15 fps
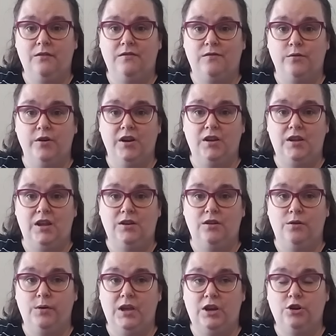for it and
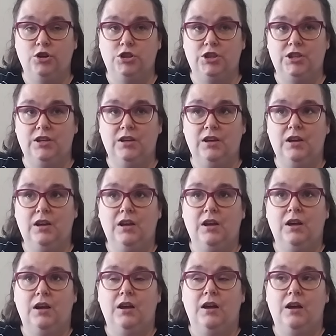no energy.
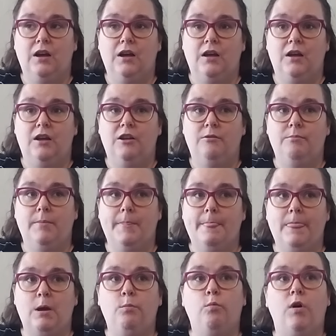
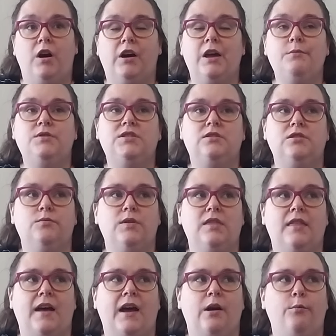And while I was doing
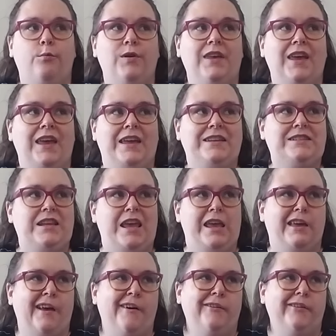that, we ate
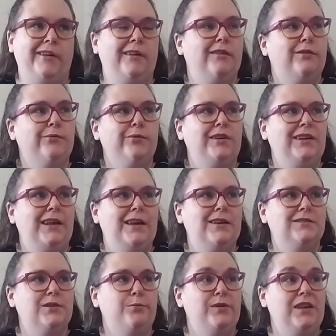takeout like 3
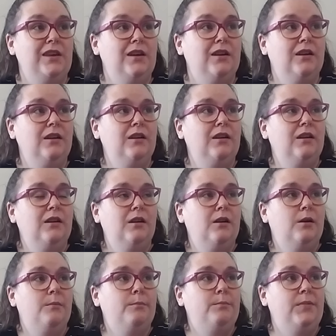days a week
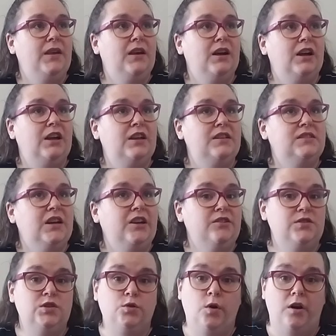because I
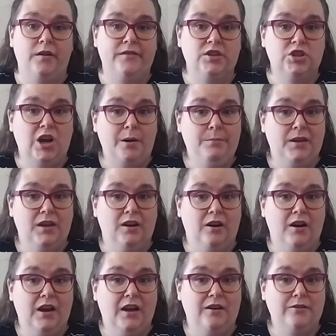also do all of the shopping in our
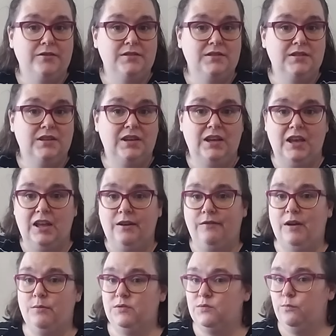house. And if
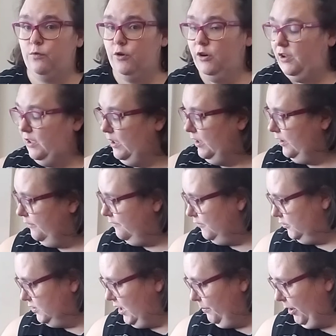I was working
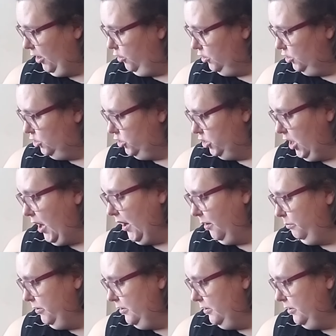full-time, I couldn't shop.